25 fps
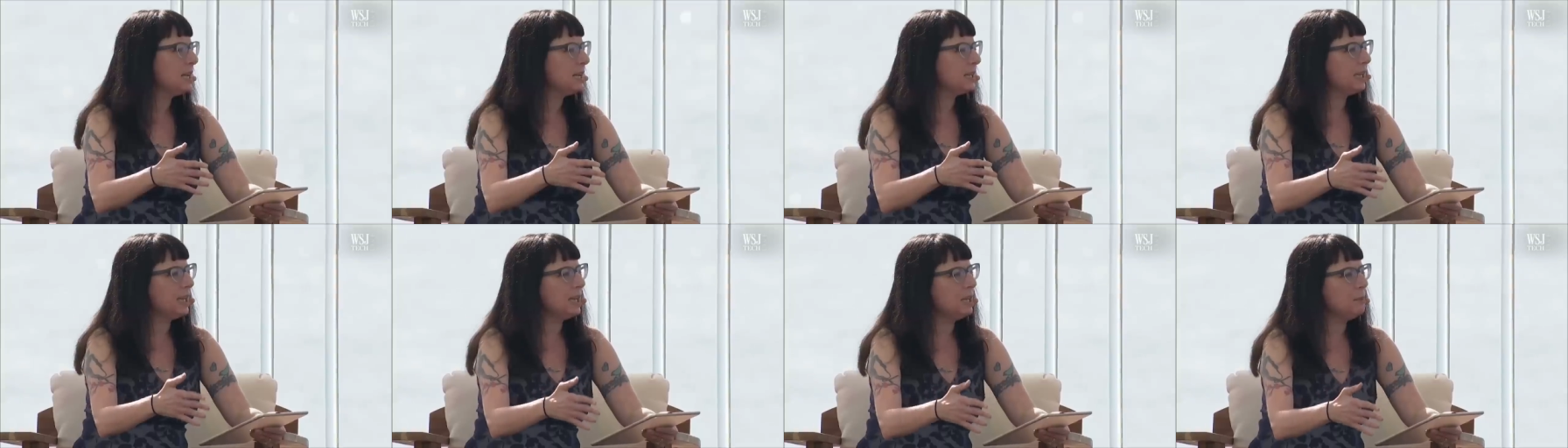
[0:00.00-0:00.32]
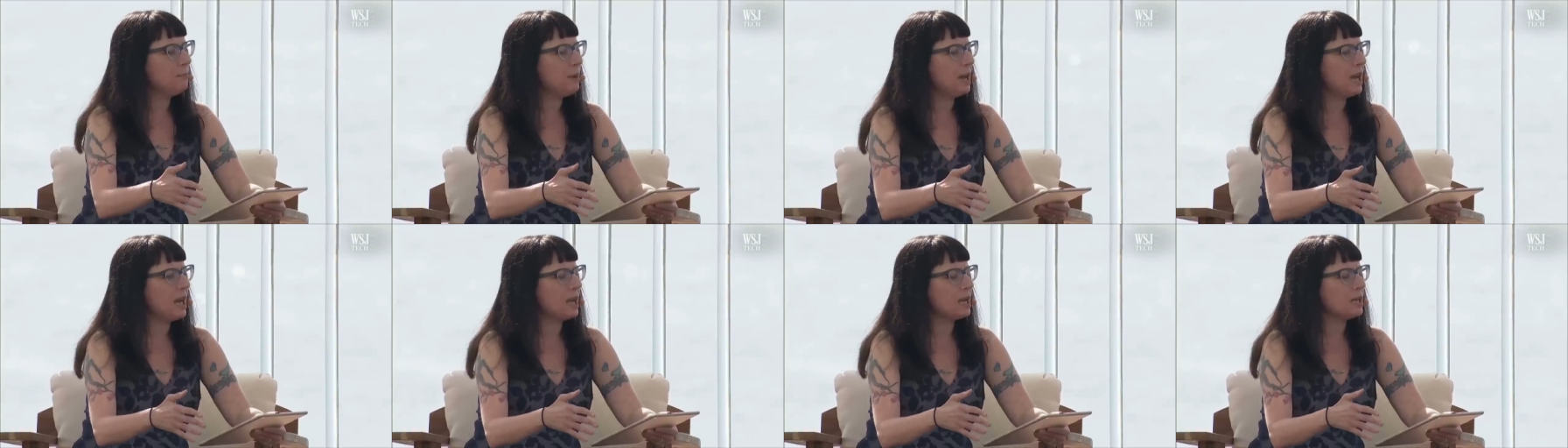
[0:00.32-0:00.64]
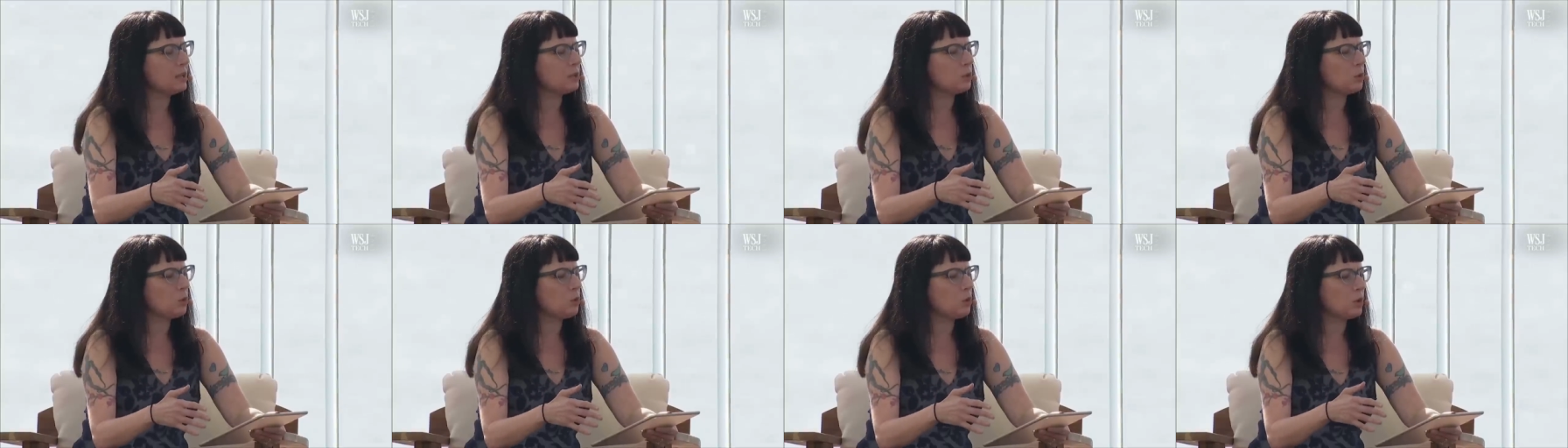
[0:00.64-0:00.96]
Game
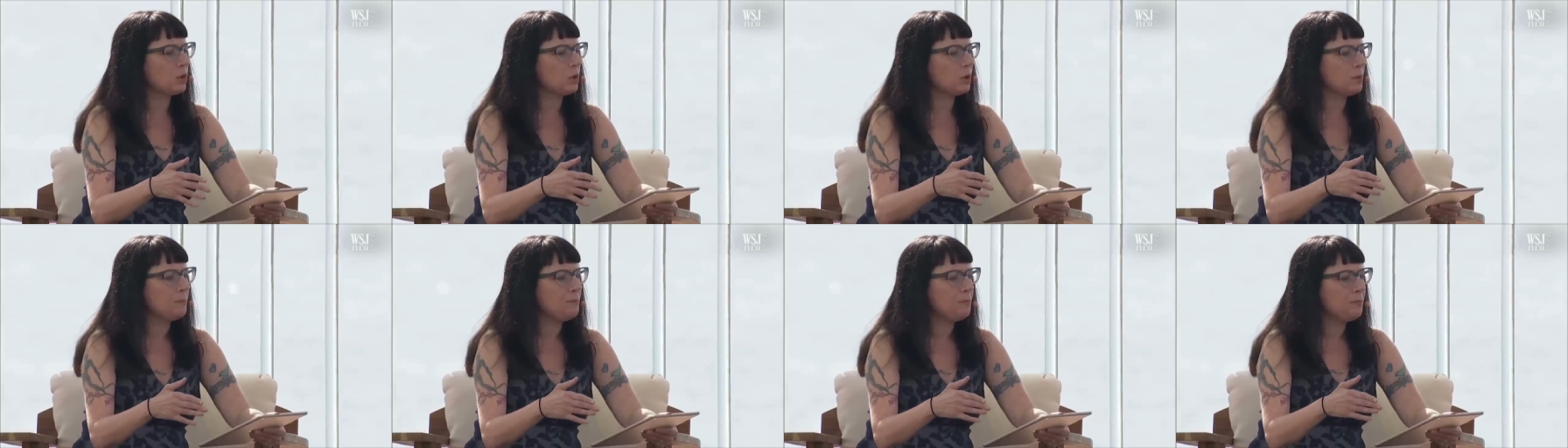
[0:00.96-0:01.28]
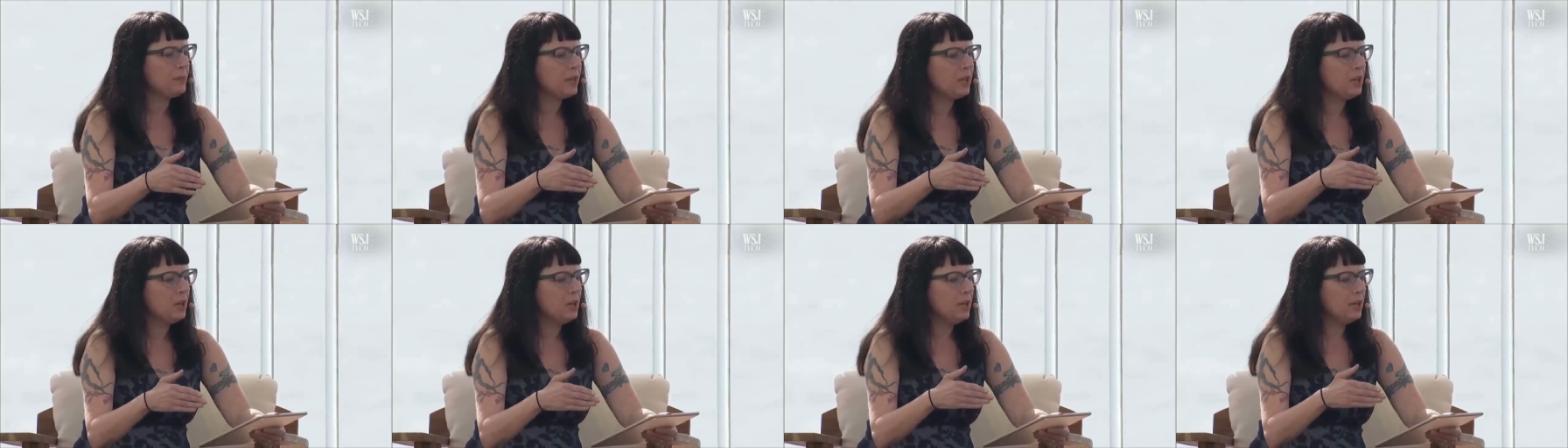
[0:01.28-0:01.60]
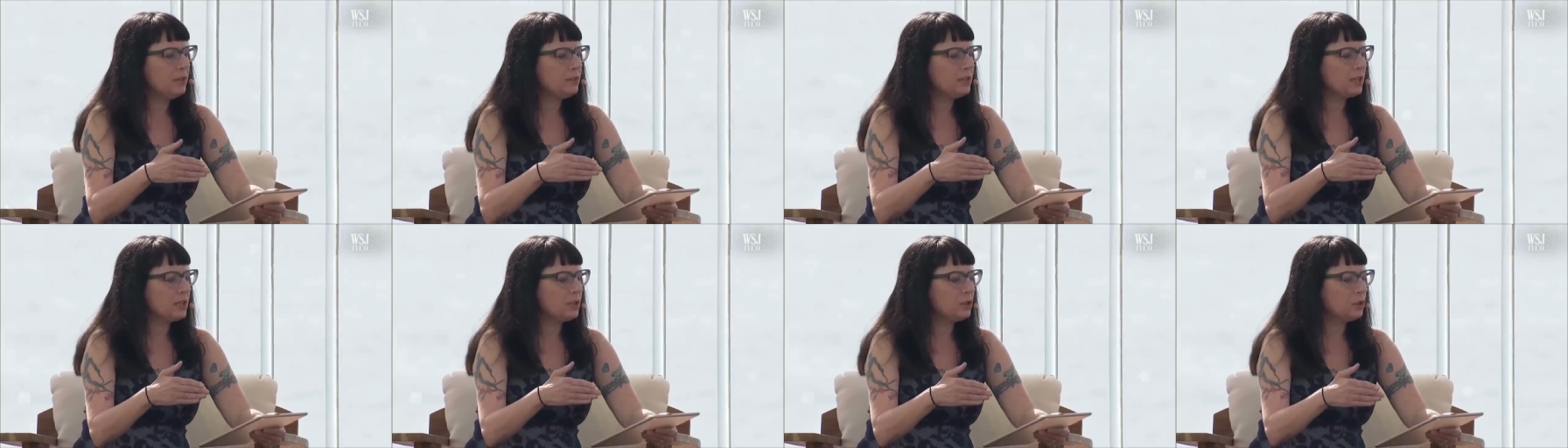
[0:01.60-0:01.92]
Pass or
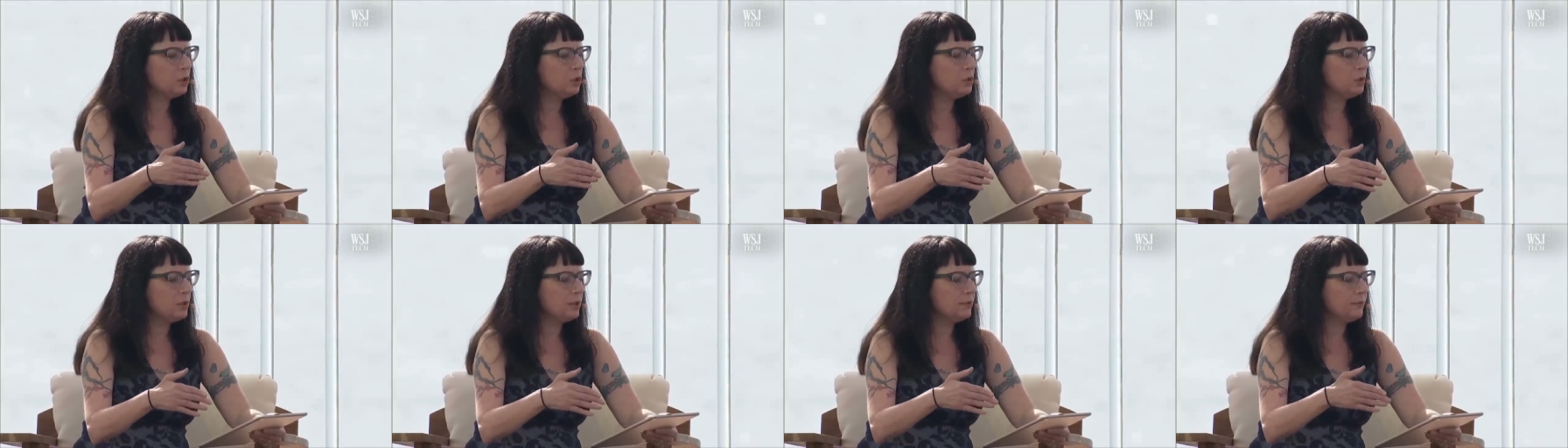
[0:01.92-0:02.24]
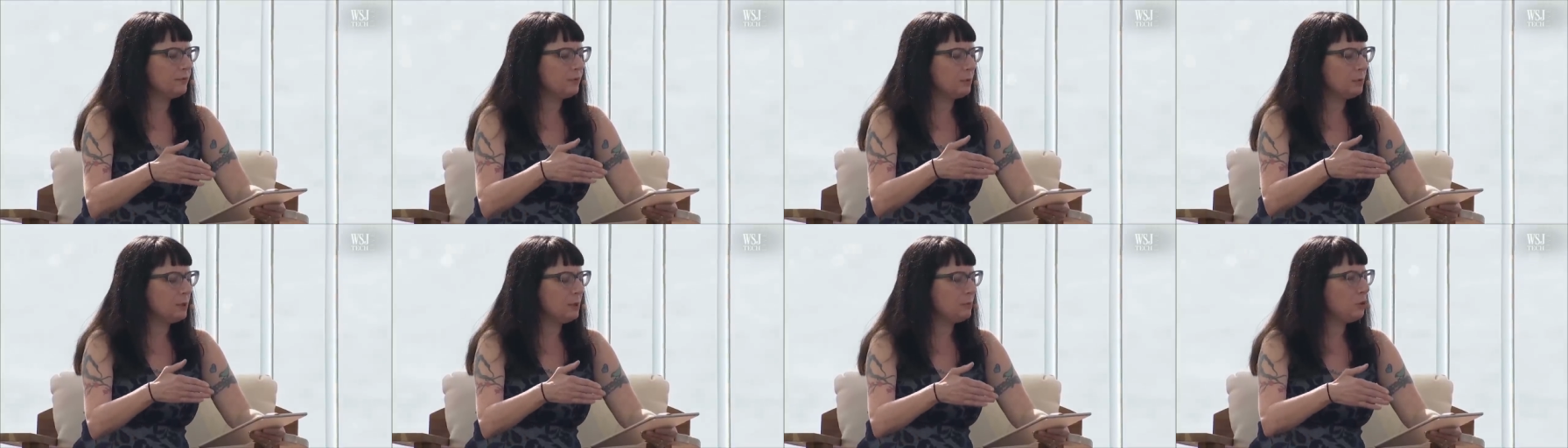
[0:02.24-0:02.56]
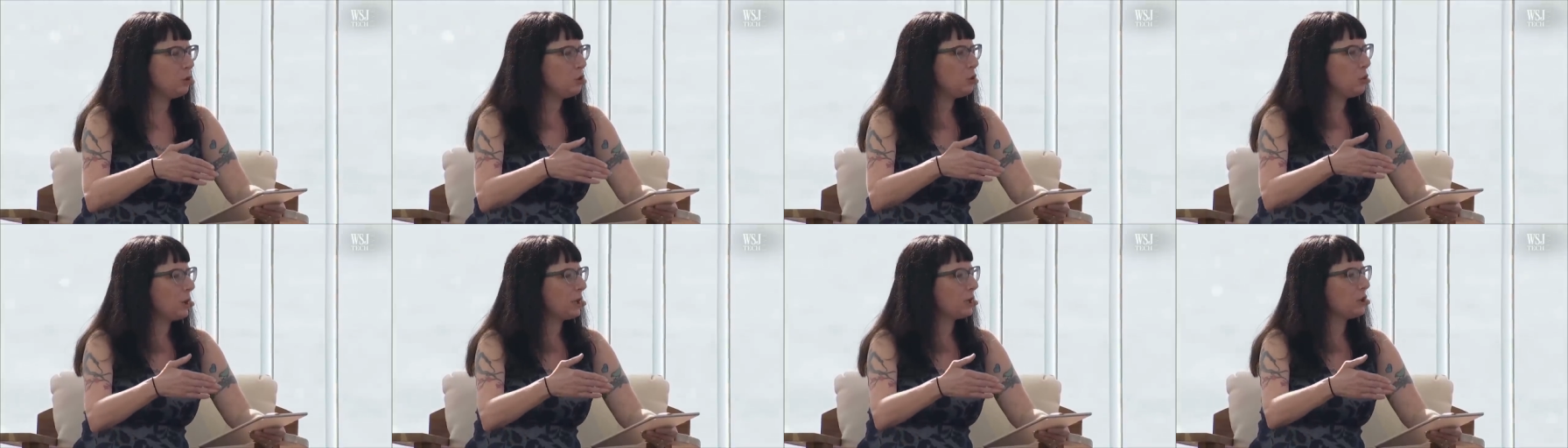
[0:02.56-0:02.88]
it's exclusive for people
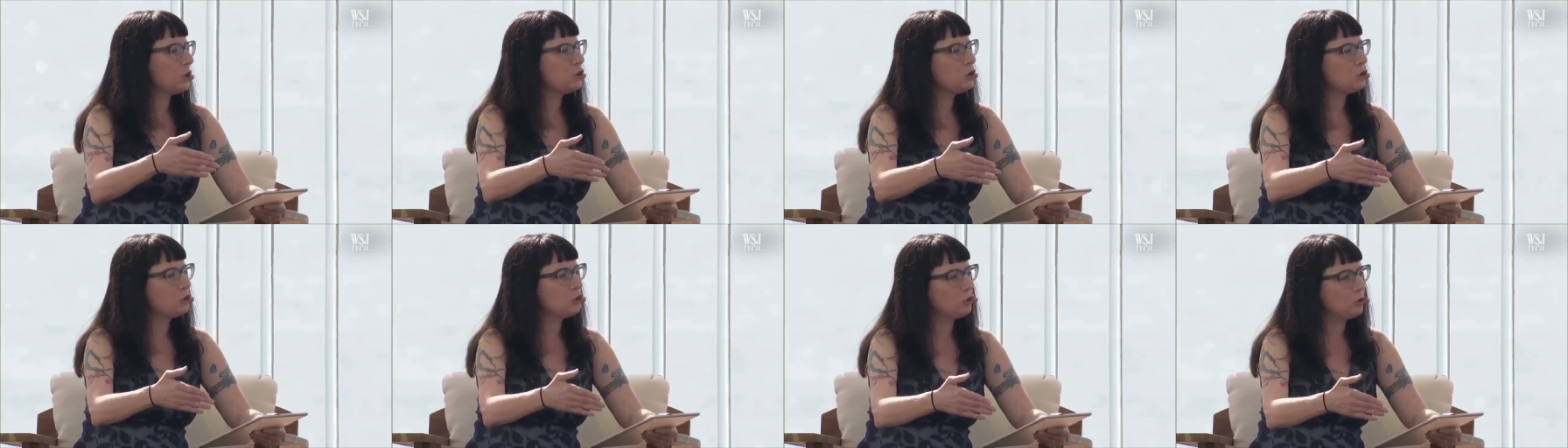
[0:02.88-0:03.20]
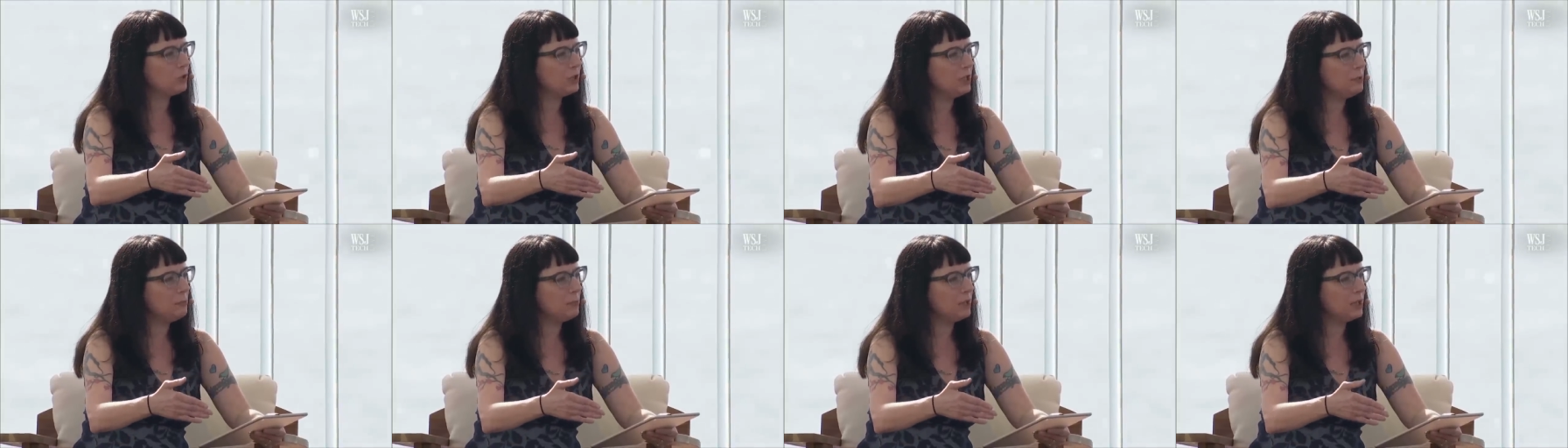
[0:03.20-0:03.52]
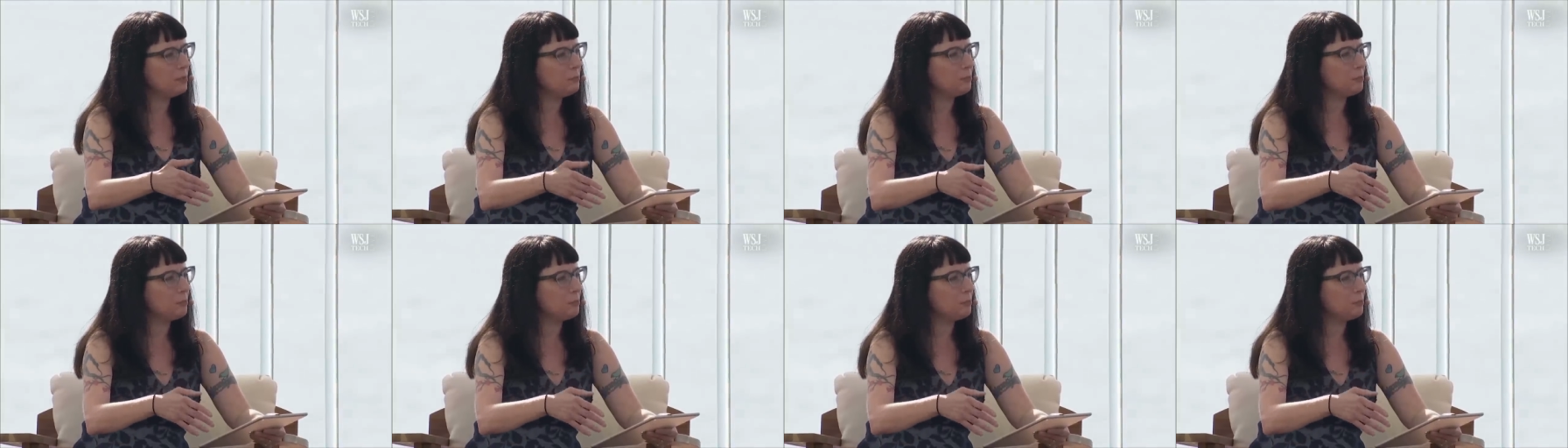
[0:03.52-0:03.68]
who want to stream it,